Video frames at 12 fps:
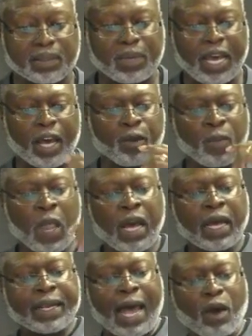
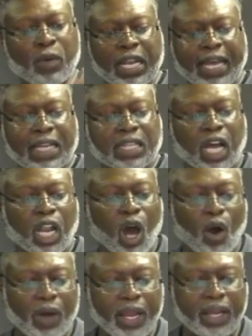yeah, now we look at the
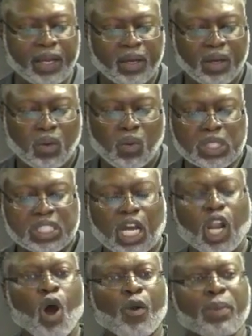glory. What does the
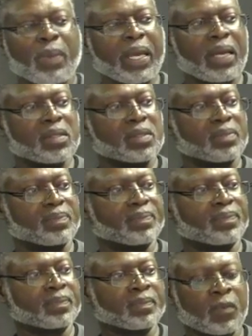glory mean?
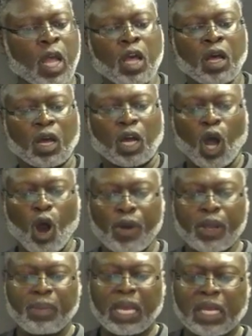Yes, Lord.
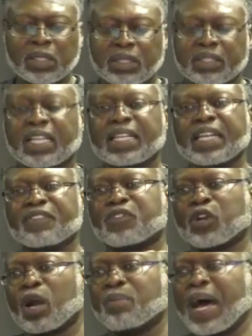Glory means the
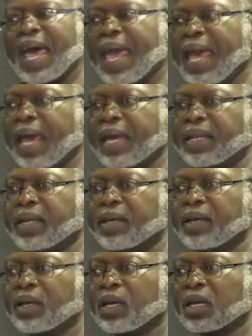lifter of my head.
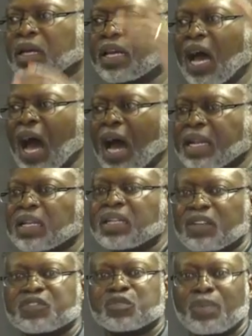God
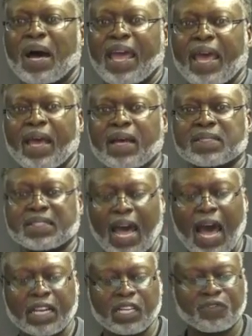lifts my head.
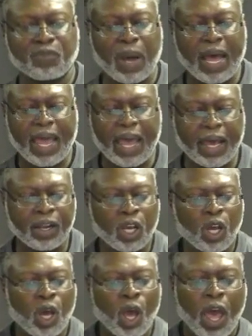God lifts right. my head. That's
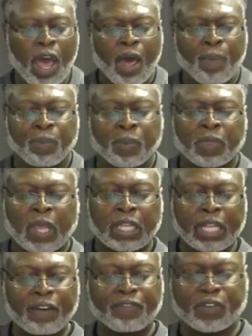right. The
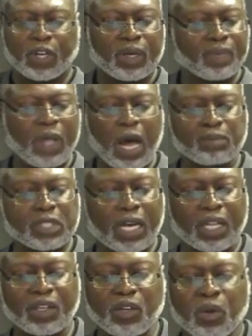lifter. I'm
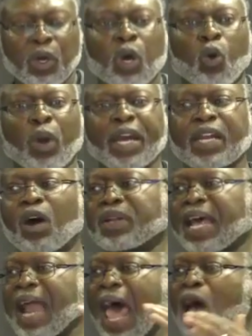telling you, we know
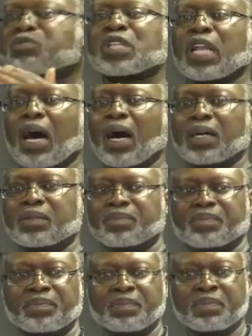that Absalom.
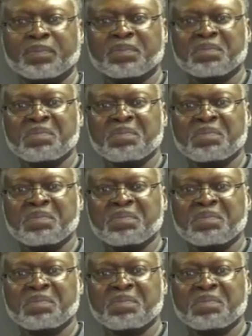You,